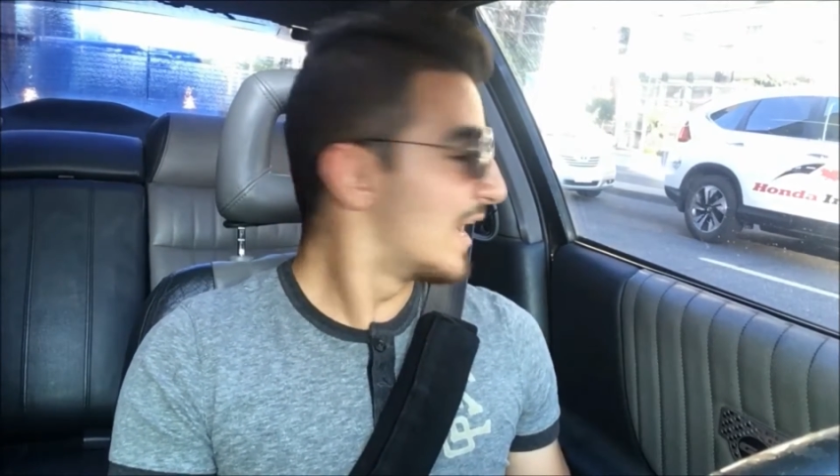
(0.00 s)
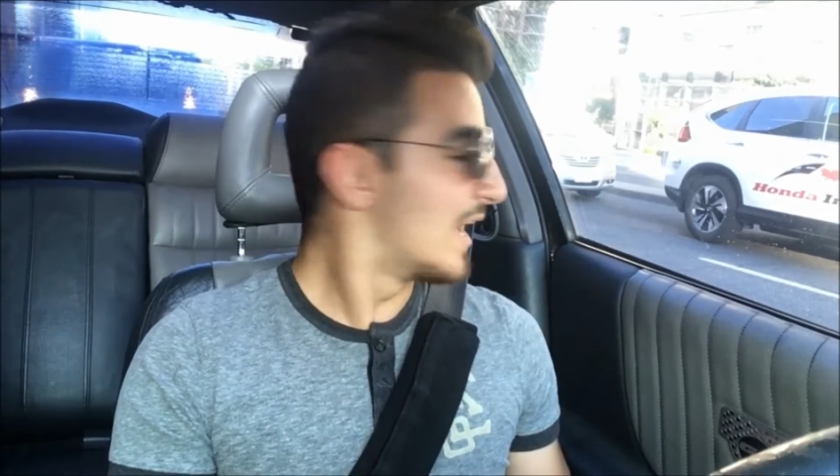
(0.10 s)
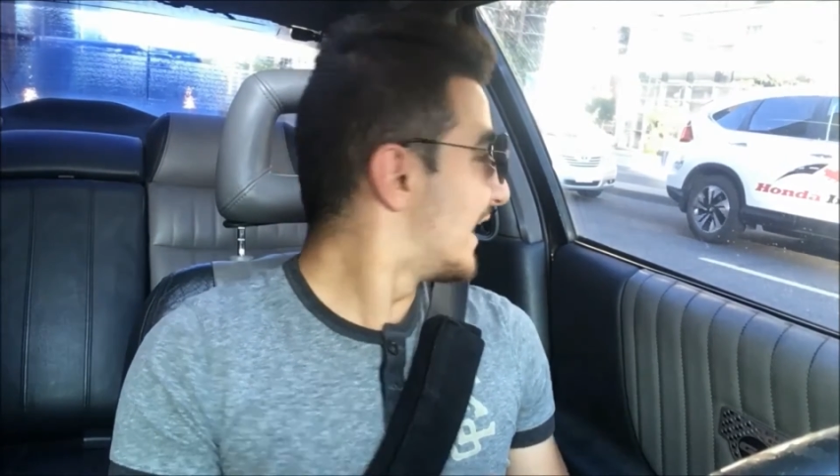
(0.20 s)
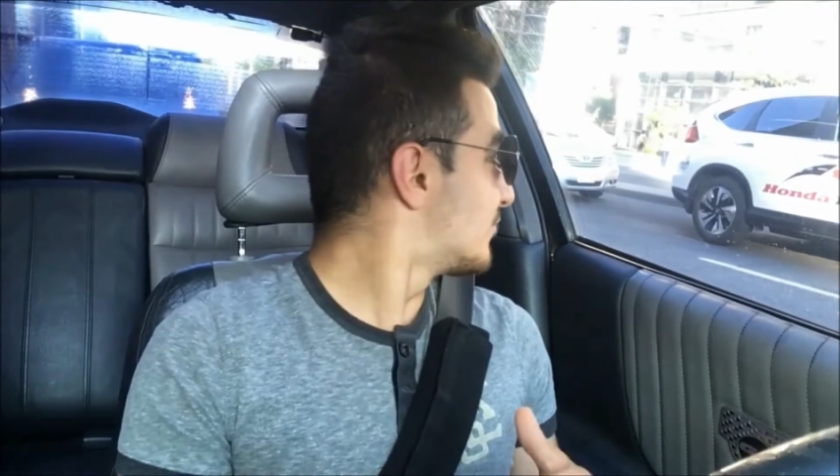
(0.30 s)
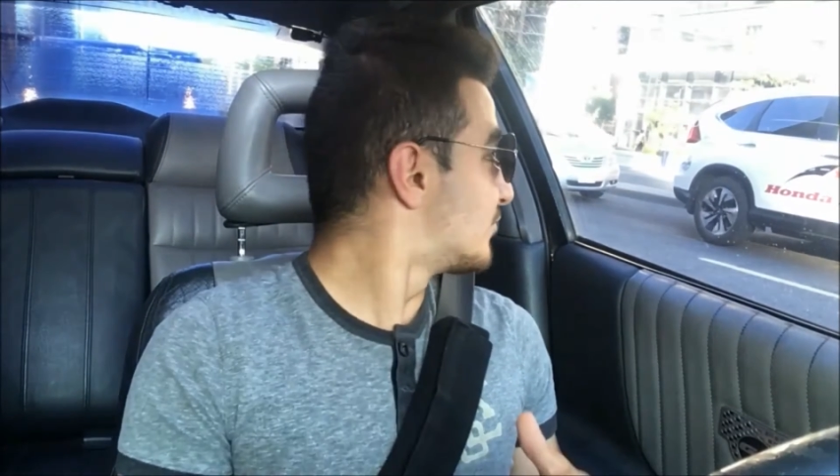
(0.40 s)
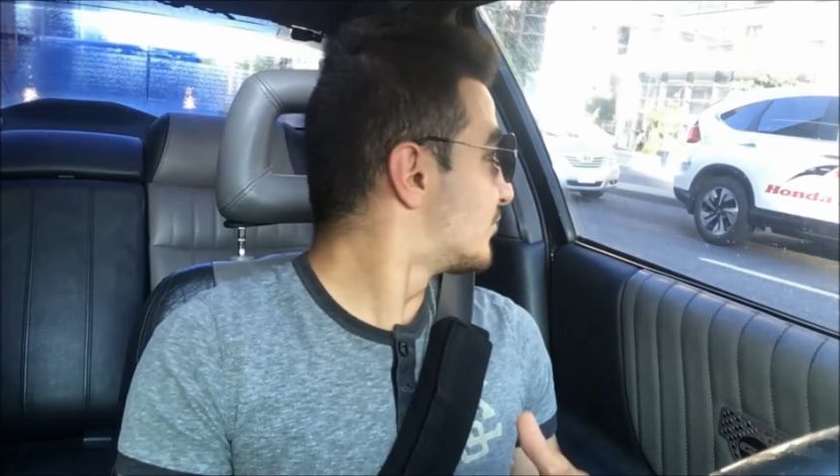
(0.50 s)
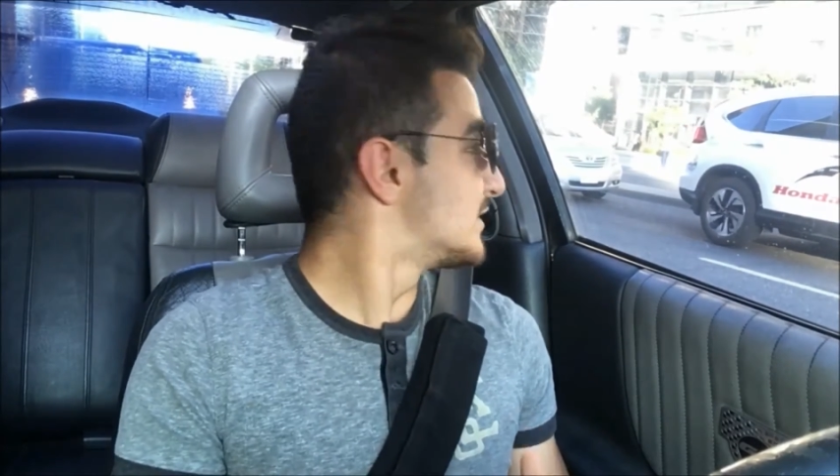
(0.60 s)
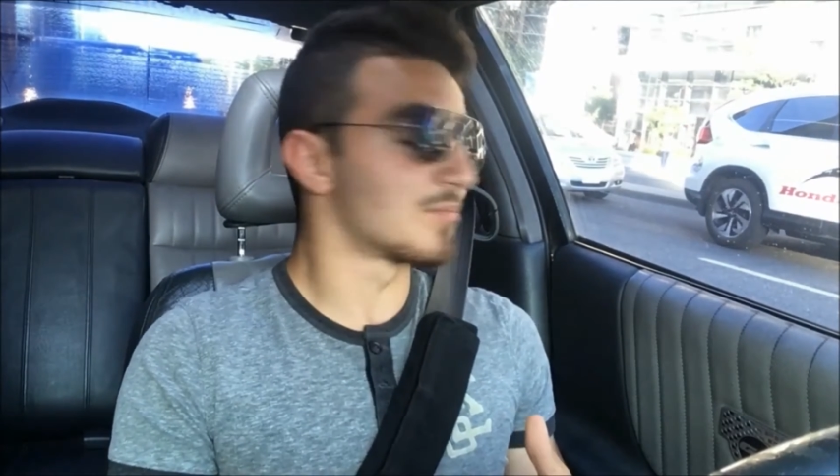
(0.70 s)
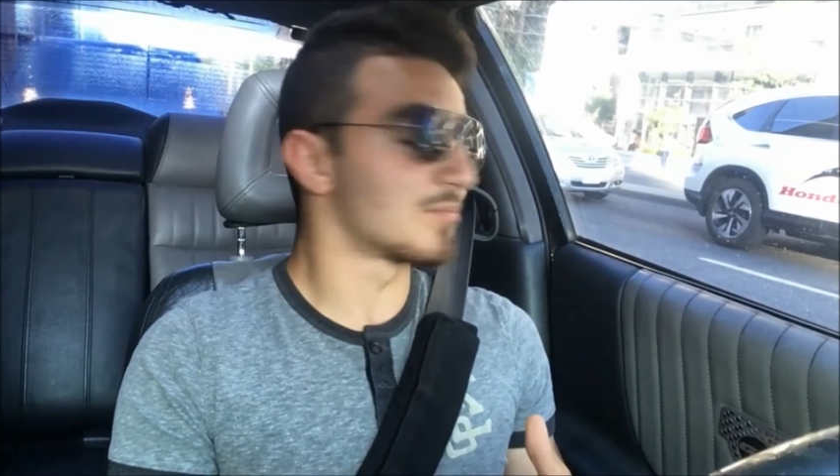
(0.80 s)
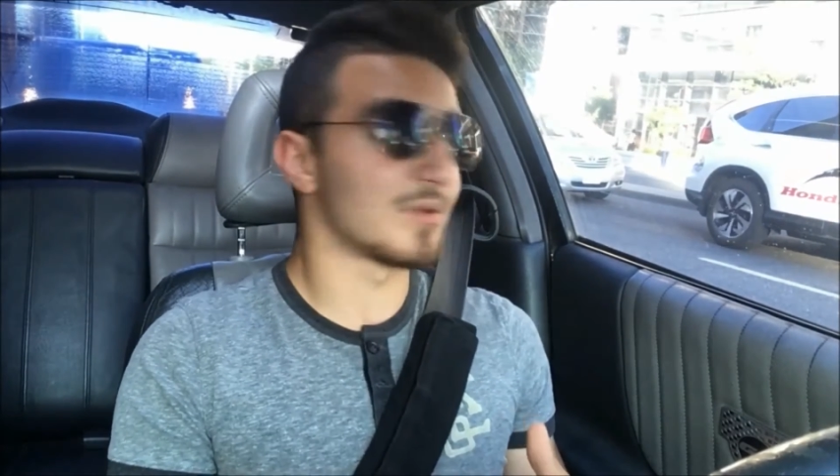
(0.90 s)
It can really
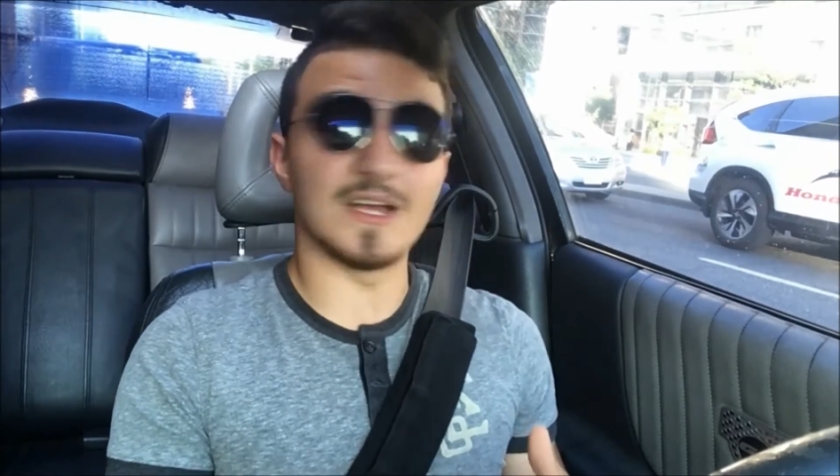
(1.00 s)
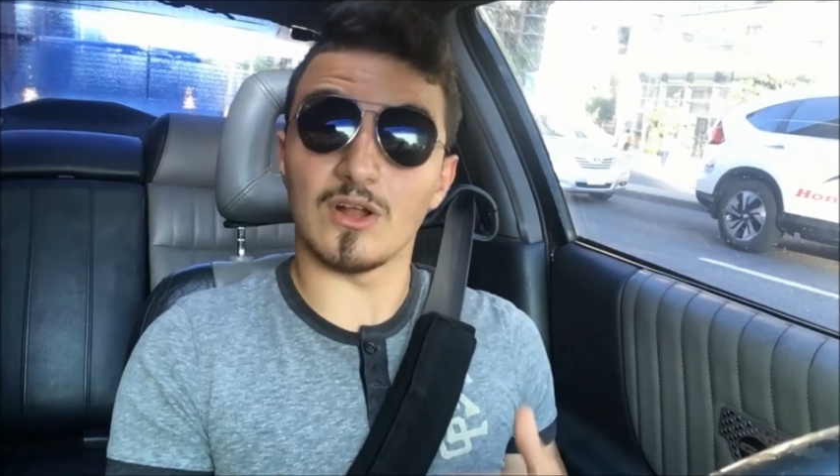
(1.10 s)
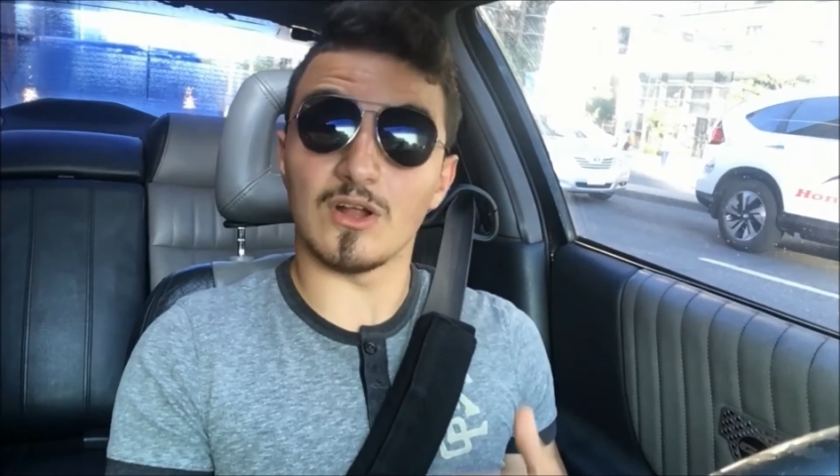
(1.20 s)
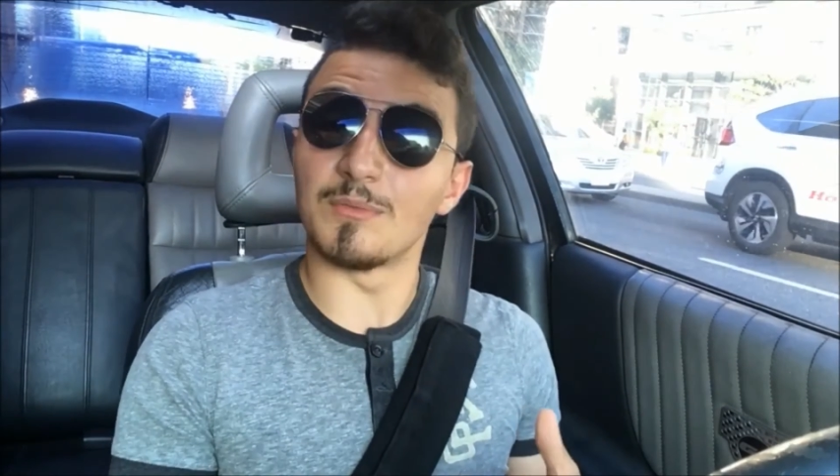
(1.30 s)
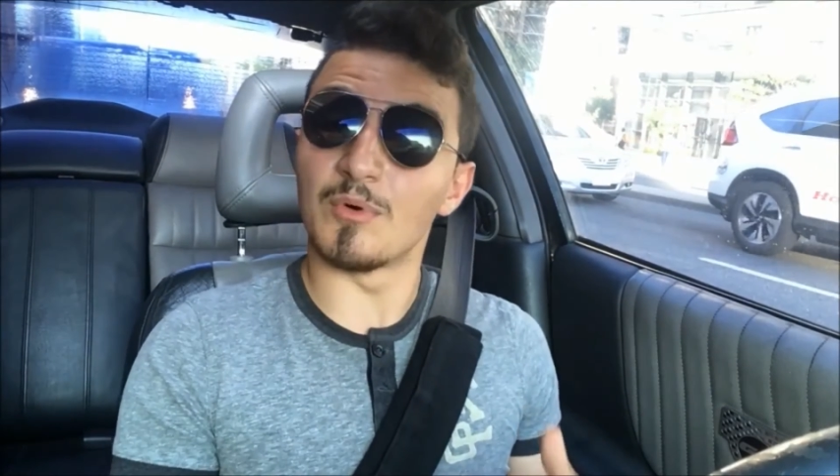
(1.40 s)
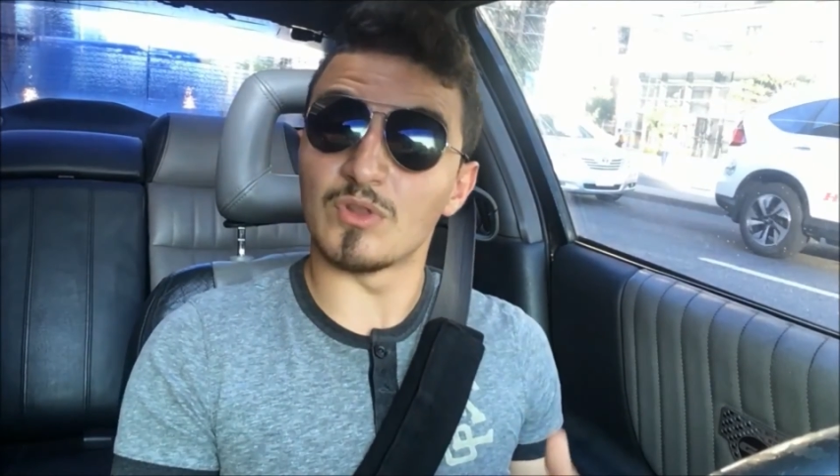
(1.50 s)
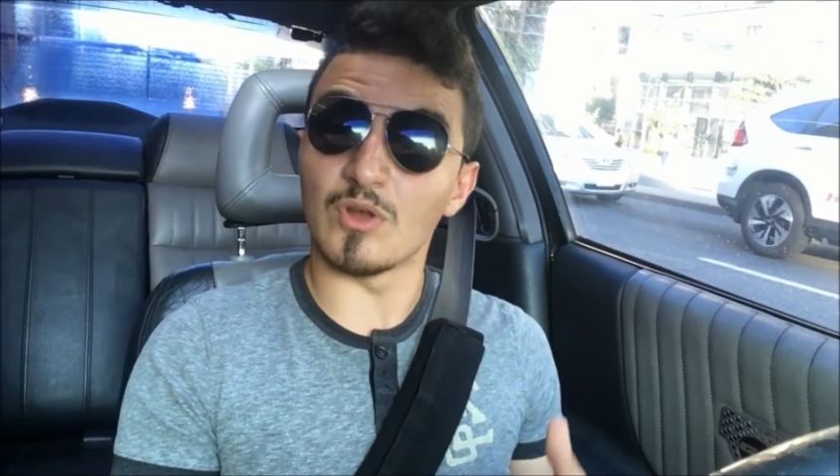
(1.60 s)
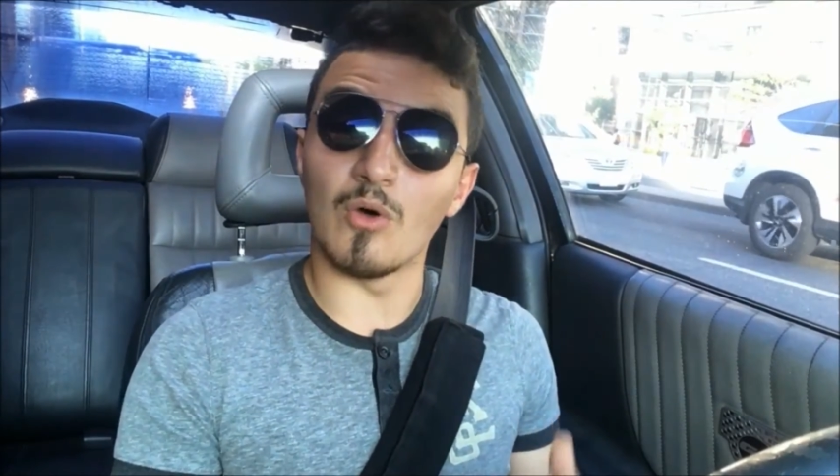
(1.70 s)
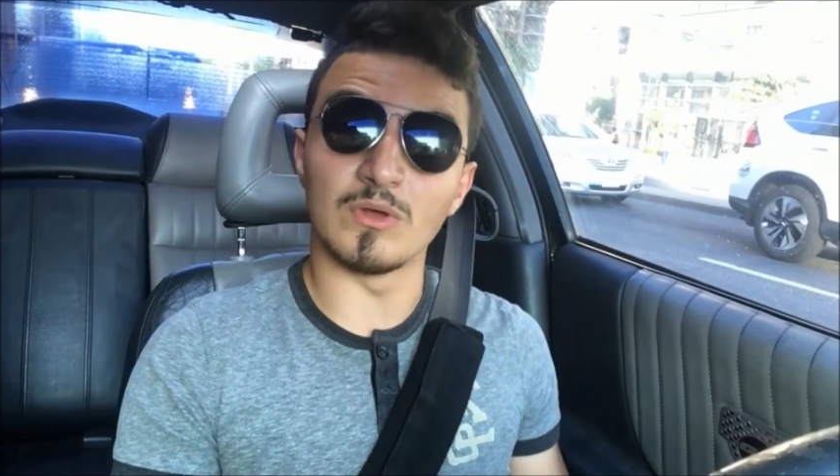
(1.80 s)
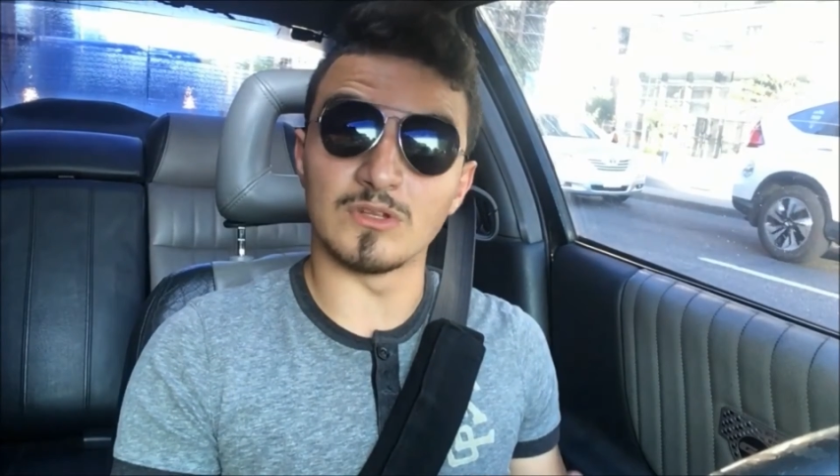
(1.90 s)
surprise a lot of people with
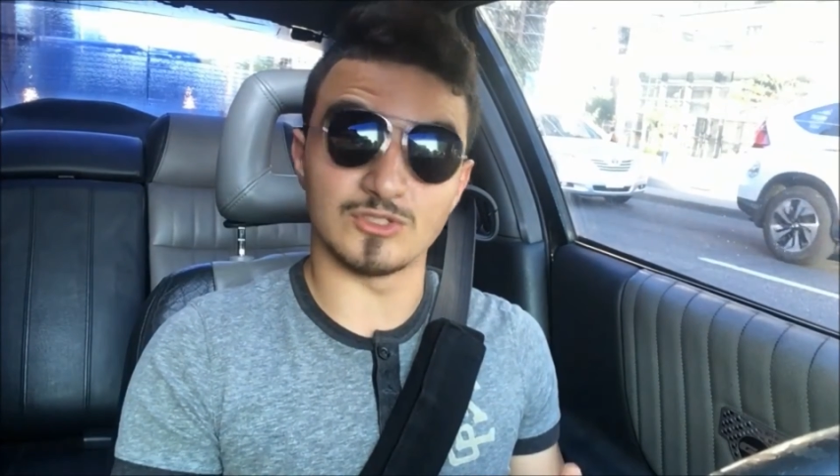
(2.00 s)
all-wheel